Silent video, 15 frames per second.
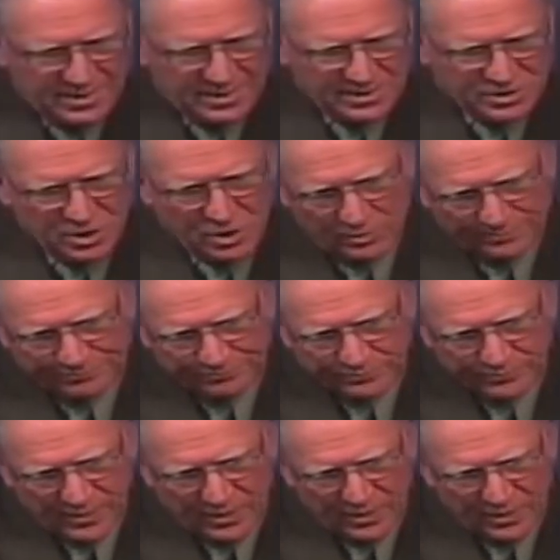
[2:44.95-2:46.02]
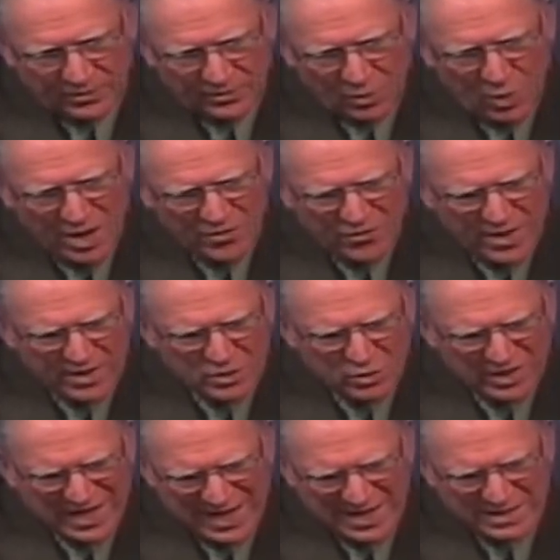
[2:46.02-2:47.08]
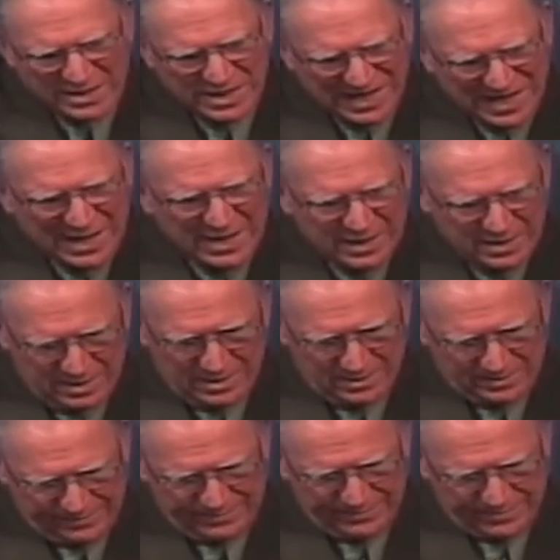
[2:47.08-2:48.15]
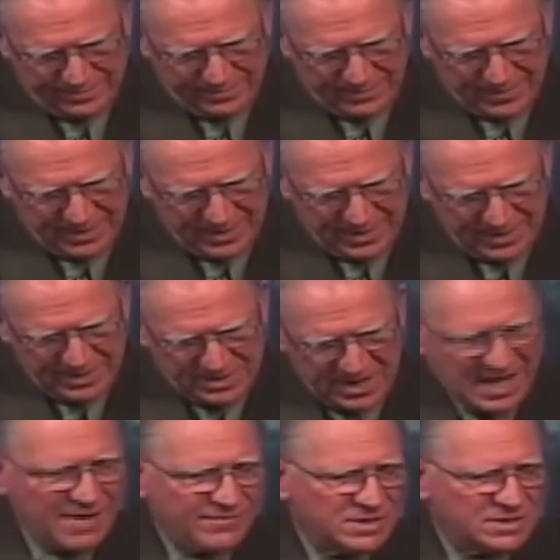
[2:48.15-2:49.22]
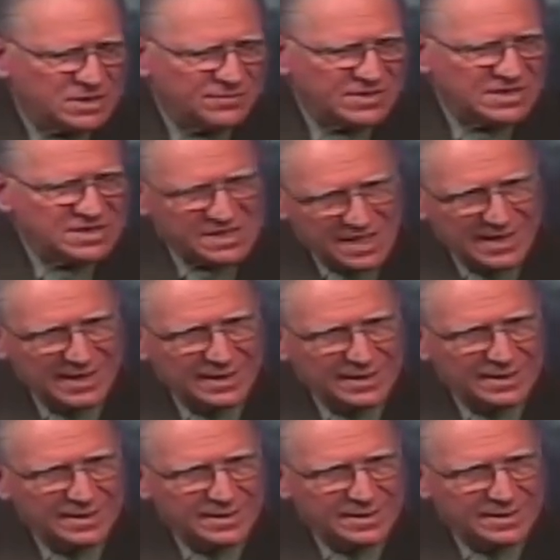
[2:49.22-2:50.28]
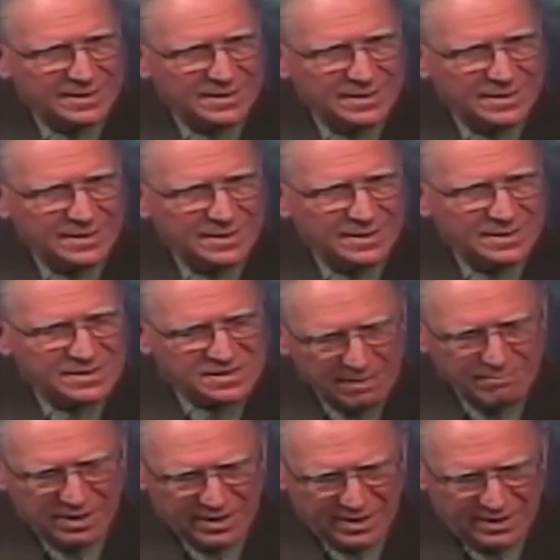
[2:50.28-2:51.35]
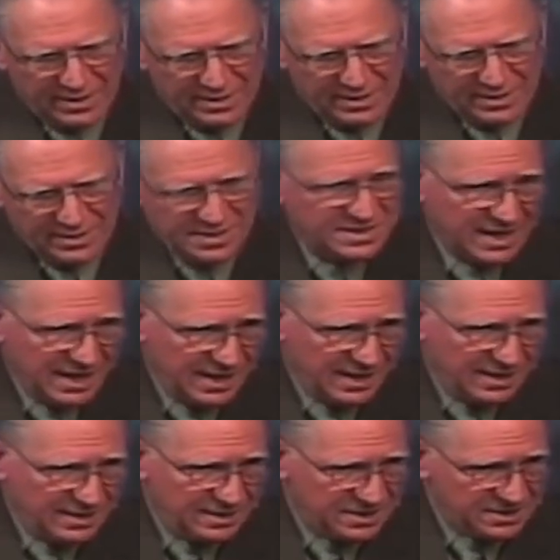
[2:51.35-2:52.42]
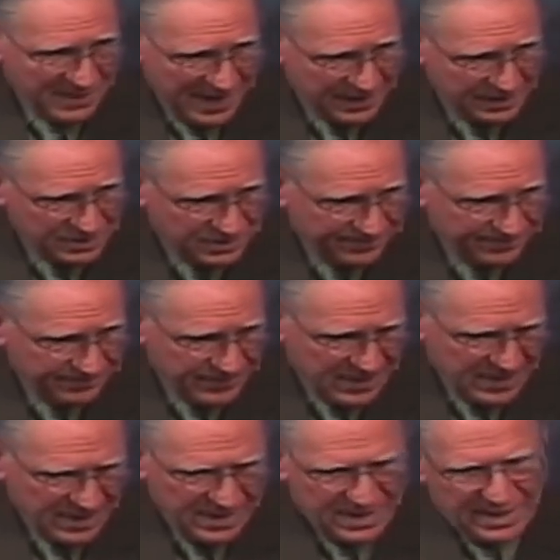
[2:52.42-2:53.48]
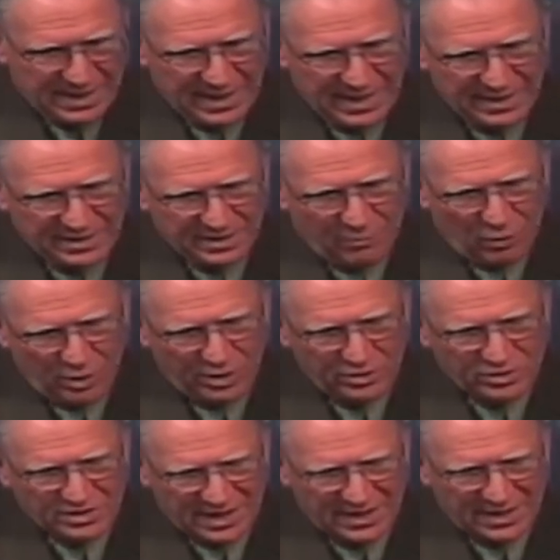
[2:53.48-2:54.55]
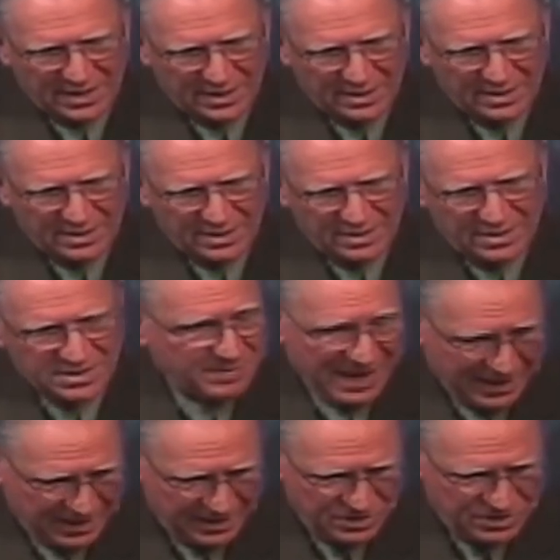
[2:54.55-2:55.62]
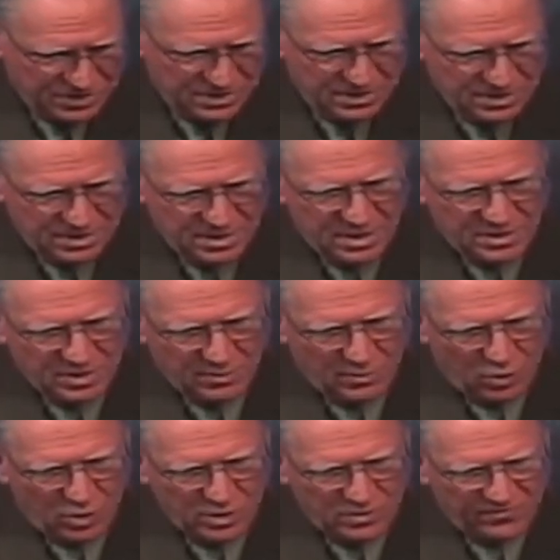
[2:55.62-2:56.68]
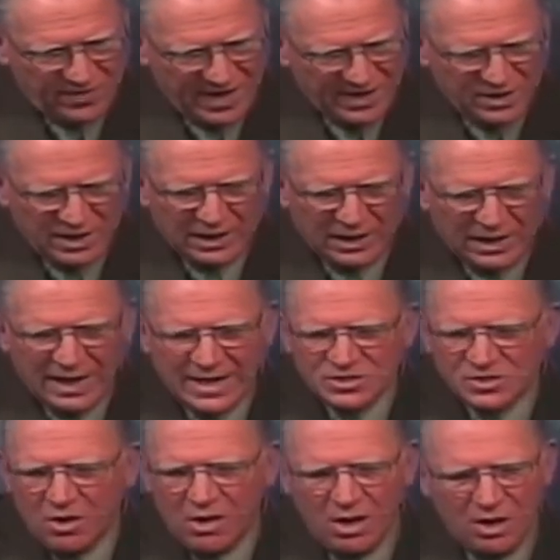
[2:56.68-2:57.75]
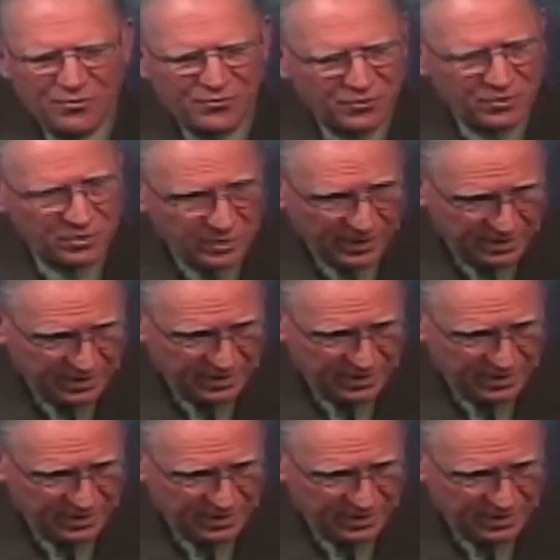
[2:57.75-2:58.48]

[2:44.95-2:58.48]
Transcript: So the one thing you can't deny here is the evidence of design. Somebody designed this package. And the more you study this package, the more you find laced all through it